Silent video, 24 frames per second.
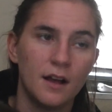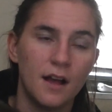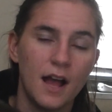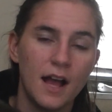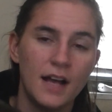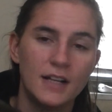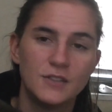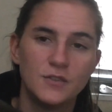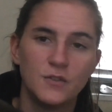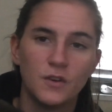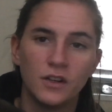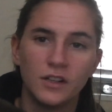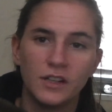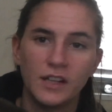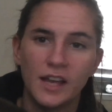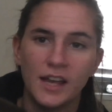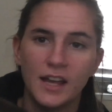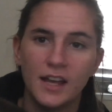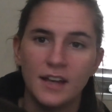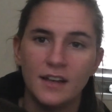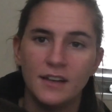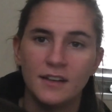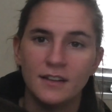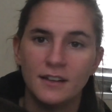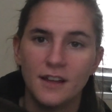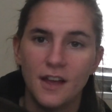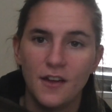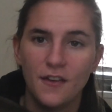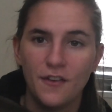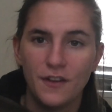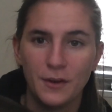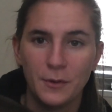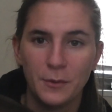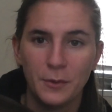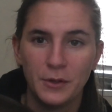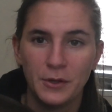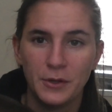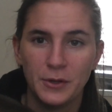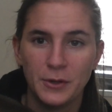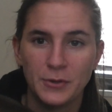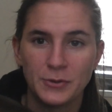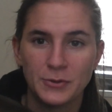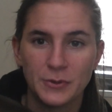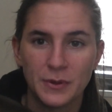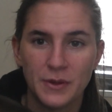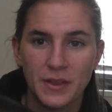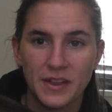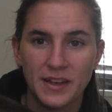Ed's Funcade, if anybody
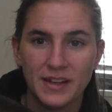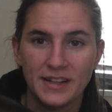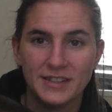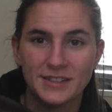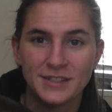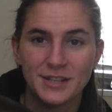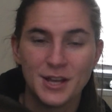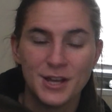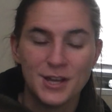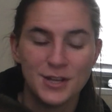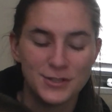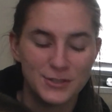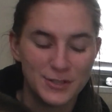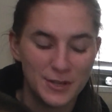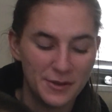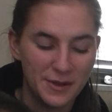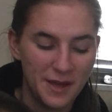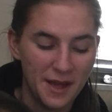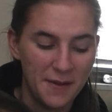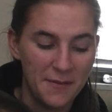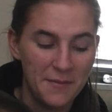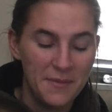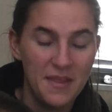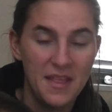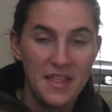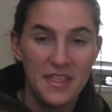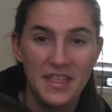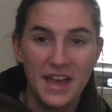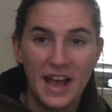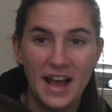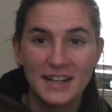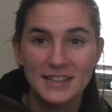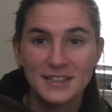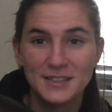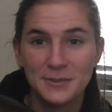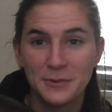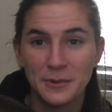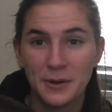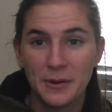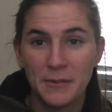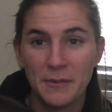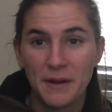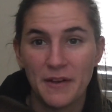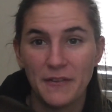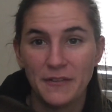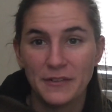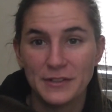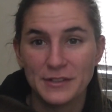knows where that is. So yeah, that's where
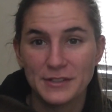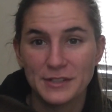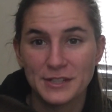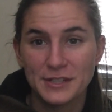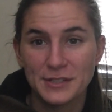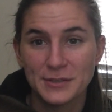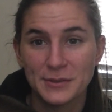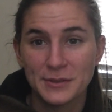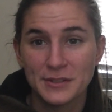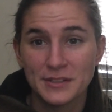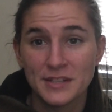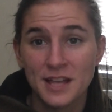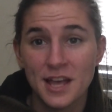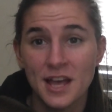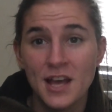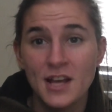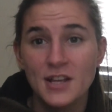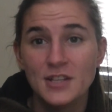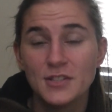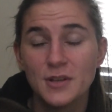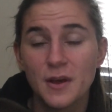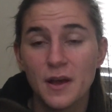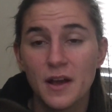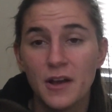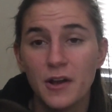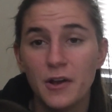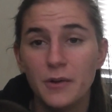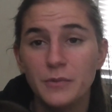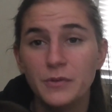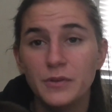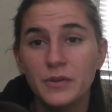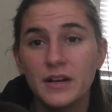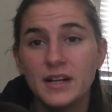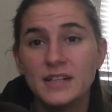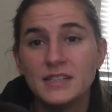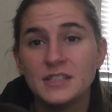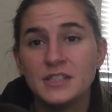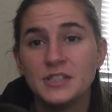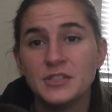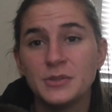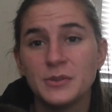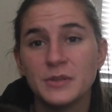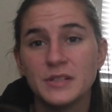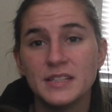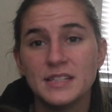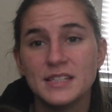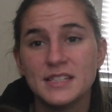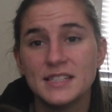my first kiss was. So I hope you guys
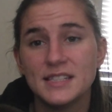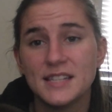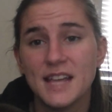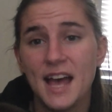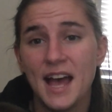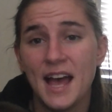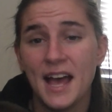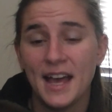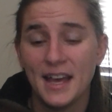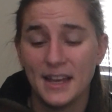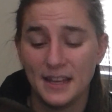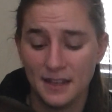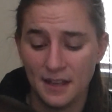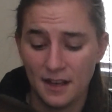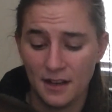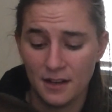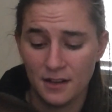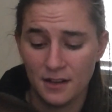enjoyed this tag.